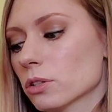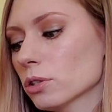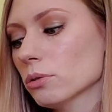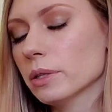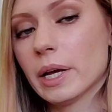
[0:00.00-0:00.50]

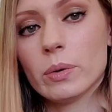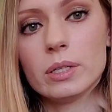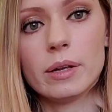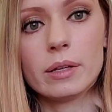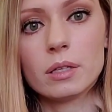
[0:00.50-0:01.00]
too, like we
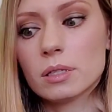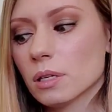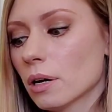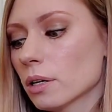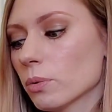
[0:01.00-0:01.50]
did at the
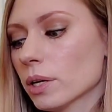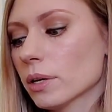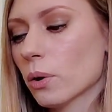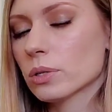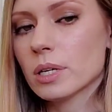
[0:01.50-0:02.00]
start. We can
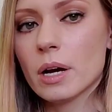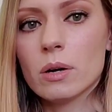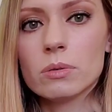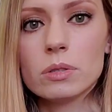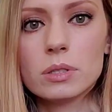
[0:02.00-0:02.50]
go
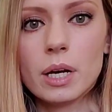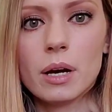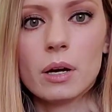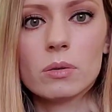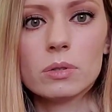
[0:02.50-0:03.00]
down,
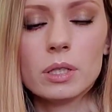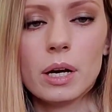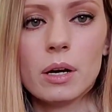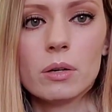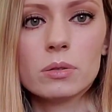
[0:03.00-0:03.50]
down,
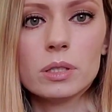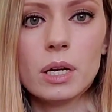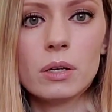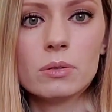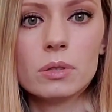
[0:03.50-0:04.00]
down,
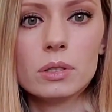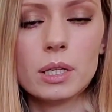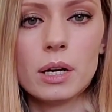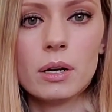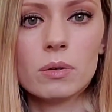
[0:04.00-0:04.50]
down,
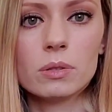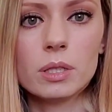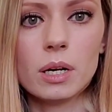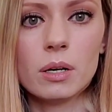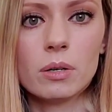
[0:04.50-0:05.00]
down,
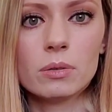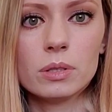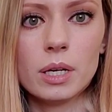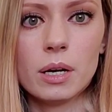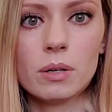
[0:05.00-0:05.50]
down,
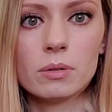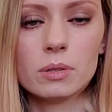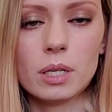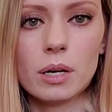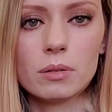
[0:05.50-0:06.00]

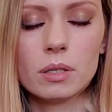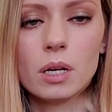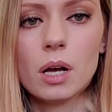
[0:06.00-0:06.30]
down, down.